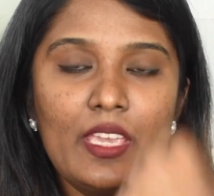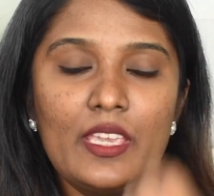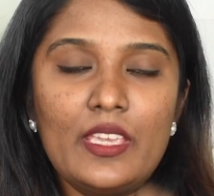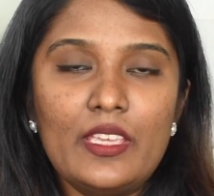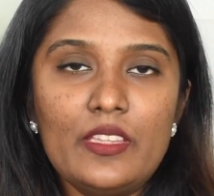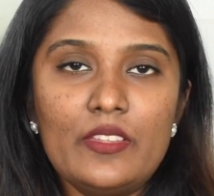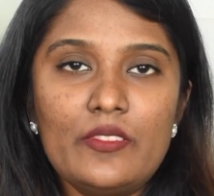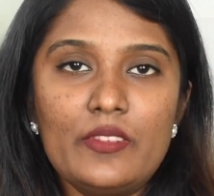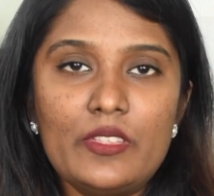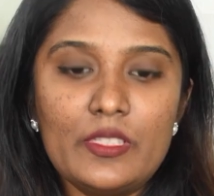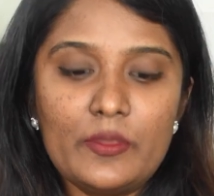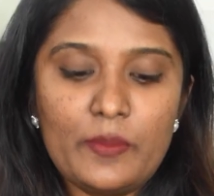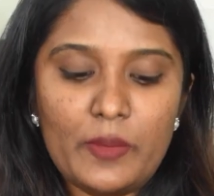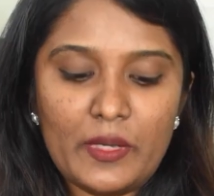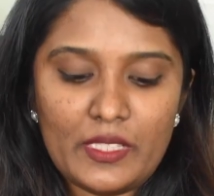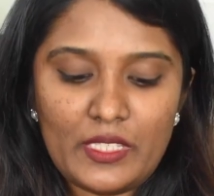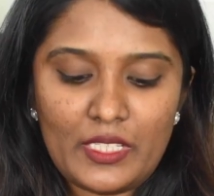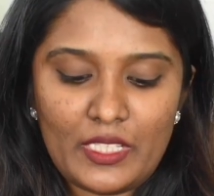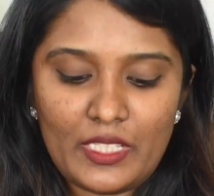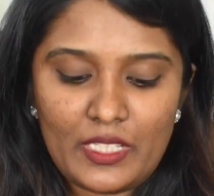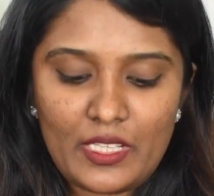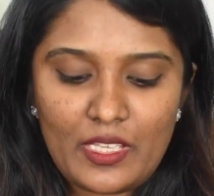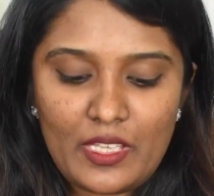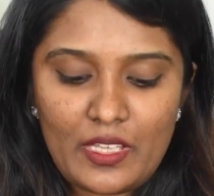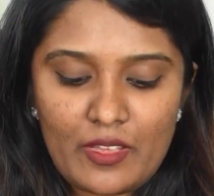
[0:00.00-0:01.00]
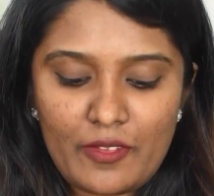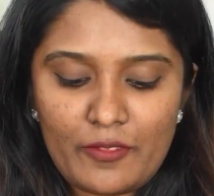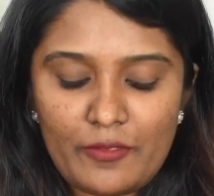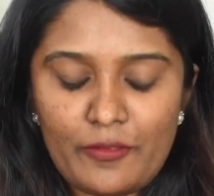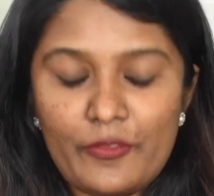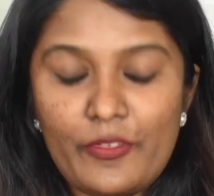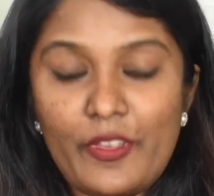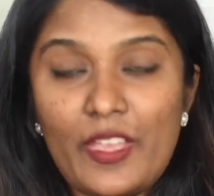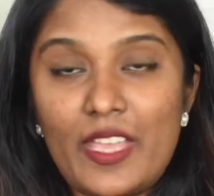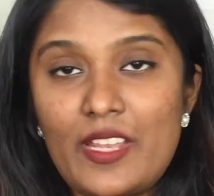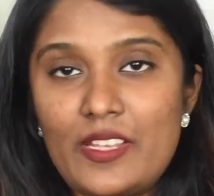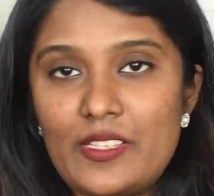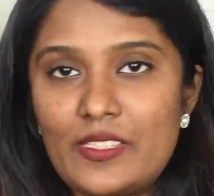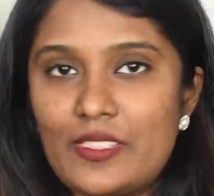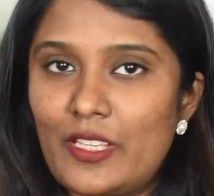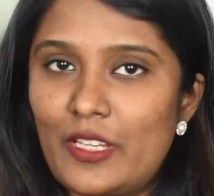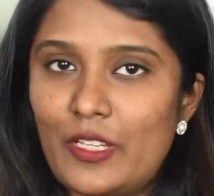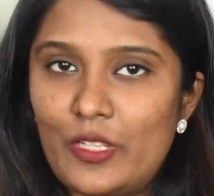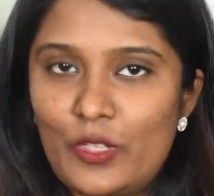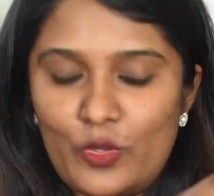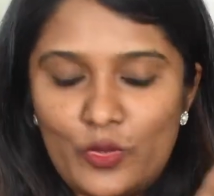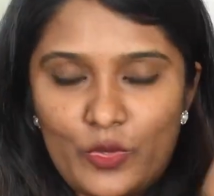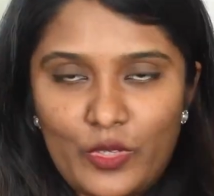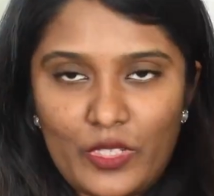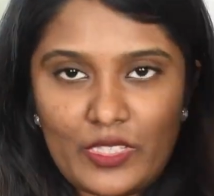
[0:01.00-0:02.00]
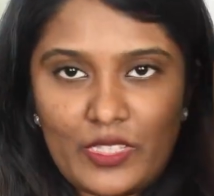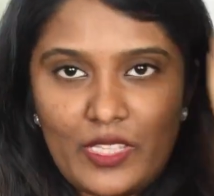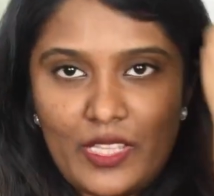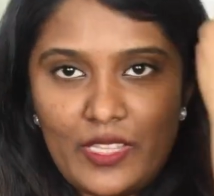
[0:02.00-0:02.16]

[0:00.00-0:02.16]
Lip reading: This is fair skin tone.